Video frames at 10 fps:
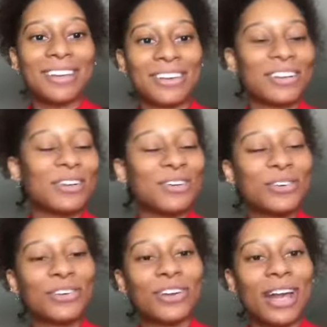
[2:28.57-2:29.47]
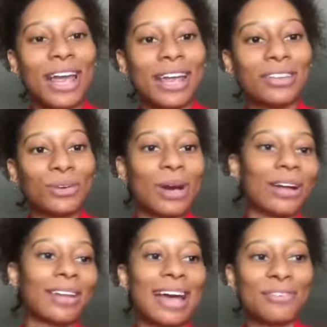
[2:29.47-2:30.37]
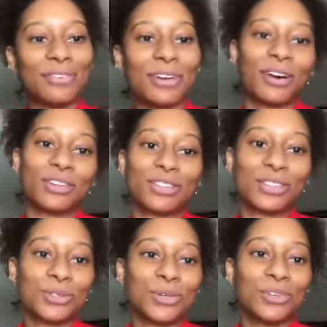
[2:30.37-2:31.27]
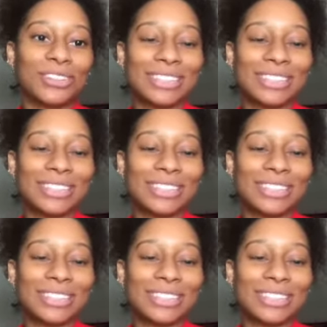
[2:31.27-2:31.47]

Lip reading: You're gonna do great throughout life and all your school.